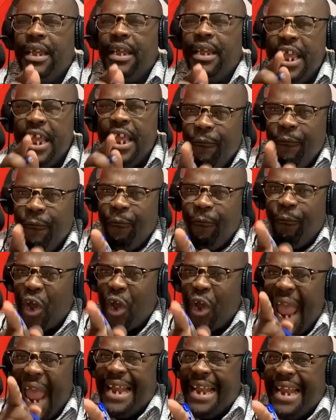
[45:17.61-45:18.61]
Evil
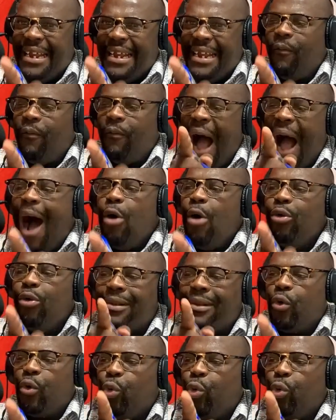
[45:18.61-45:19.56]
hand of household